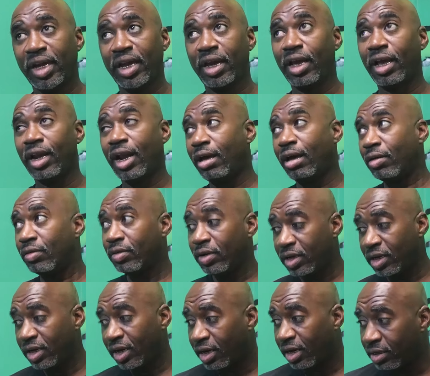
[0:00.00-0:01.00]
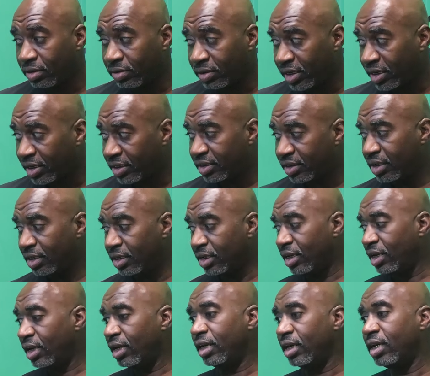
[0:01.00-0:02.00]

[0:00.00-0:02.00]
Man, I don't want to hear that whole ass shit.